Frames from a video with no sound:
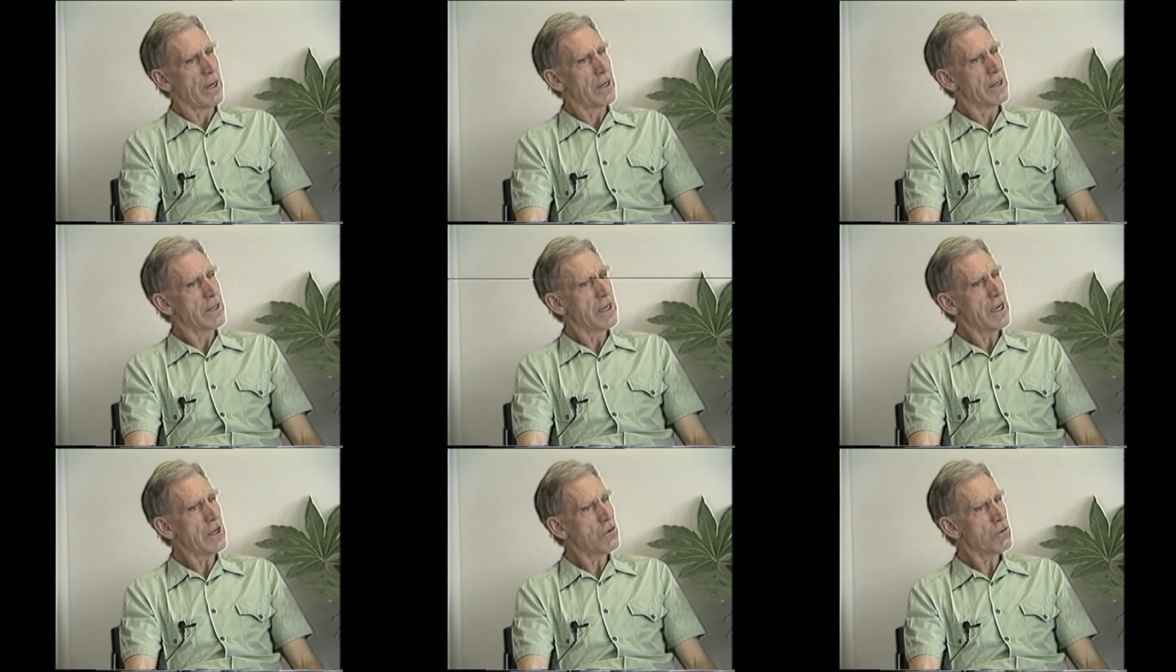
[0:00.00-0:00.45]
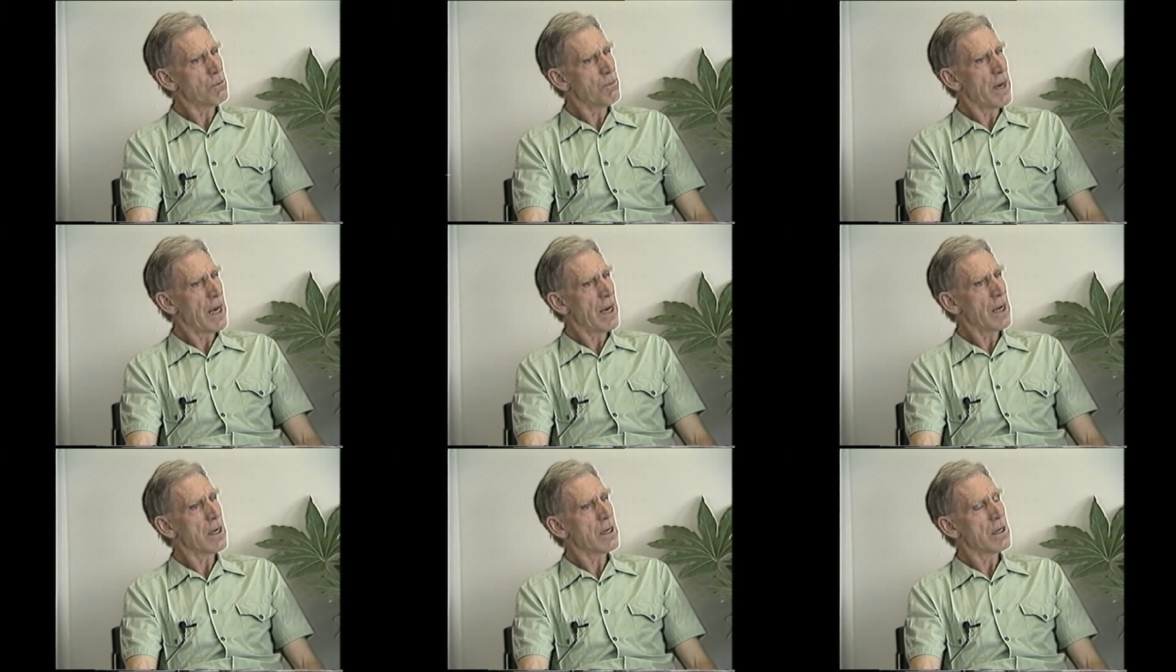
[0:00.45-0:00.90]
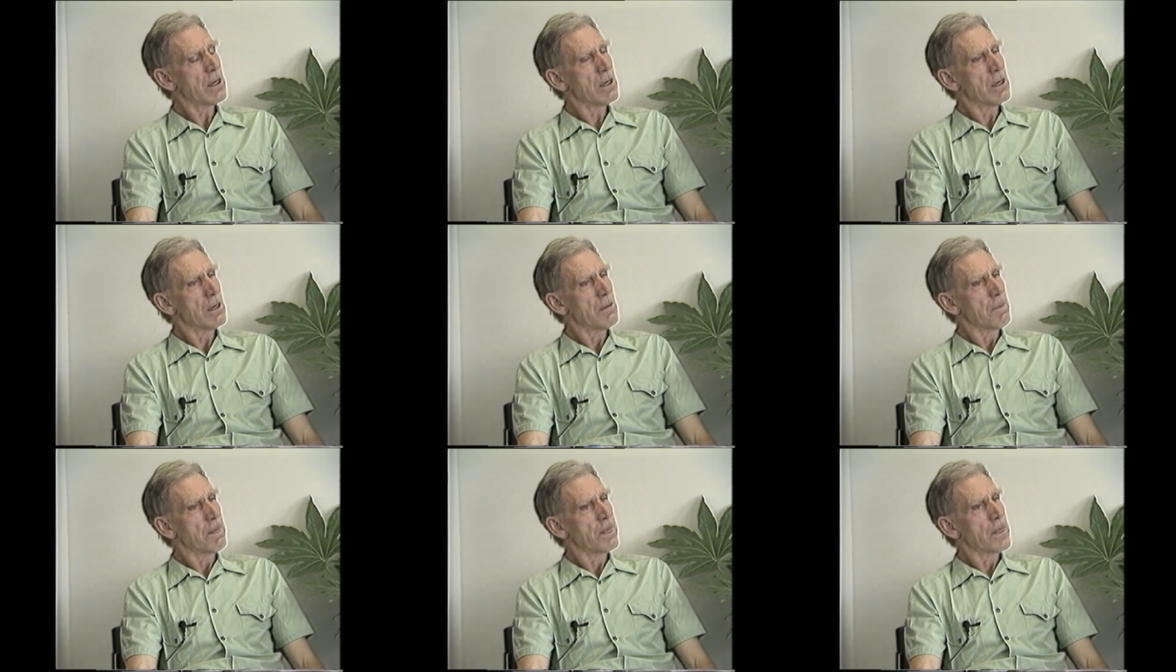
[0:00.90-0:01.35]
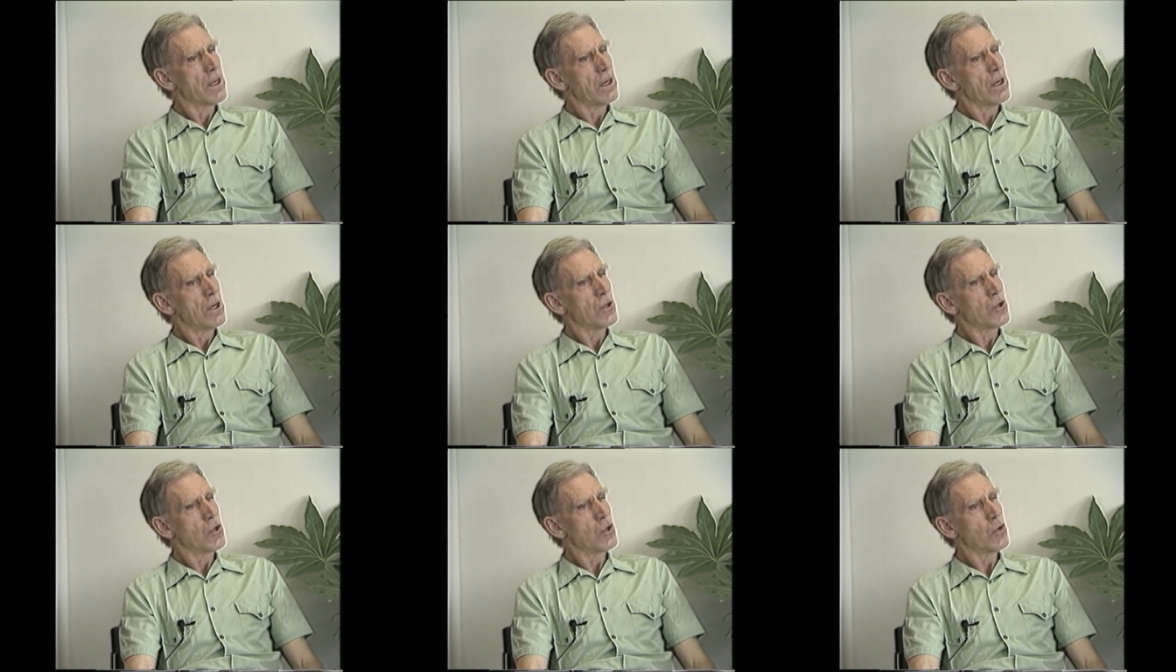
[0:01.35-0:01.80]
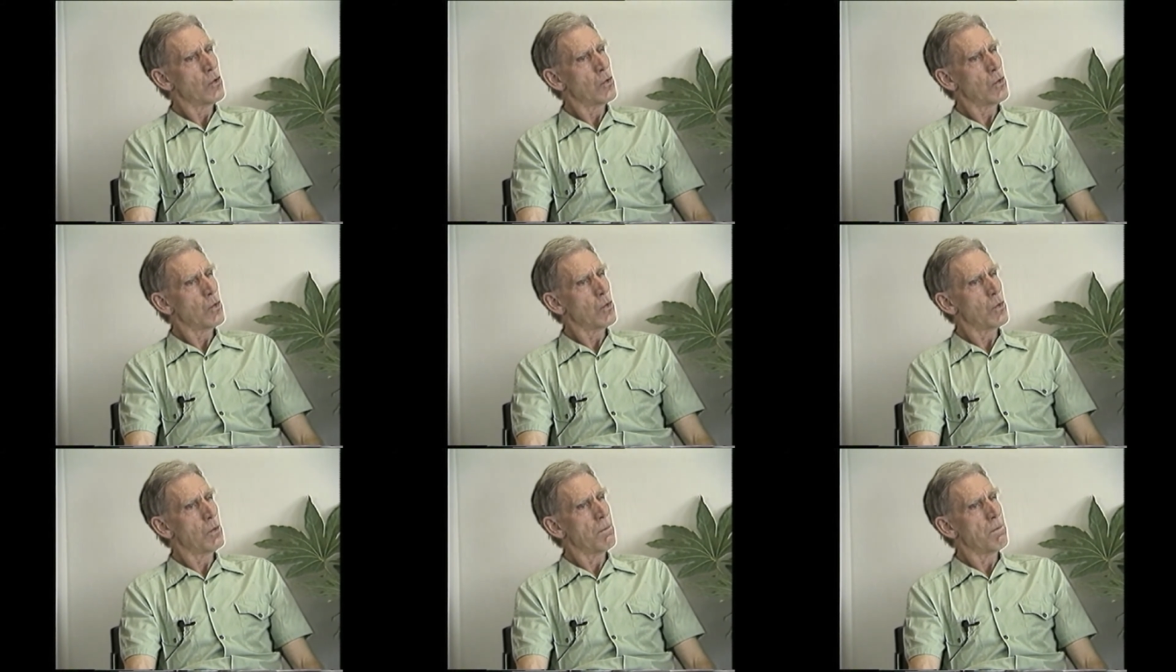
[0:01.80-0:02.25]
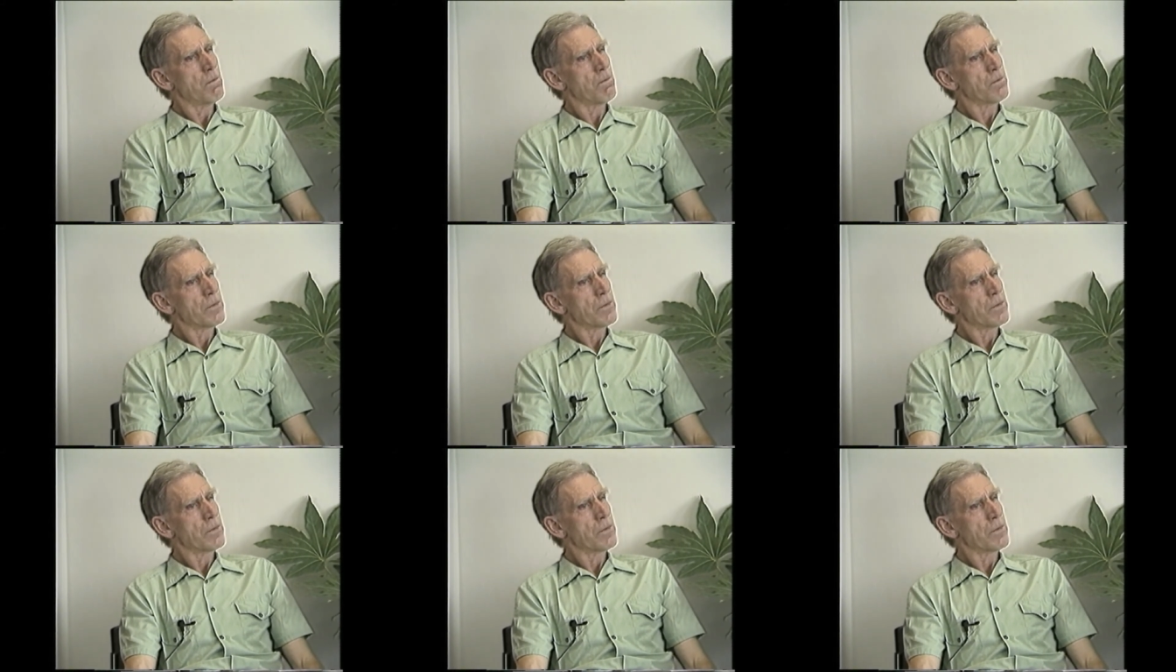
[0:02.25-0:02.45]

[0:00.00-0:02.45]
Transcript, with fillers: It dates back to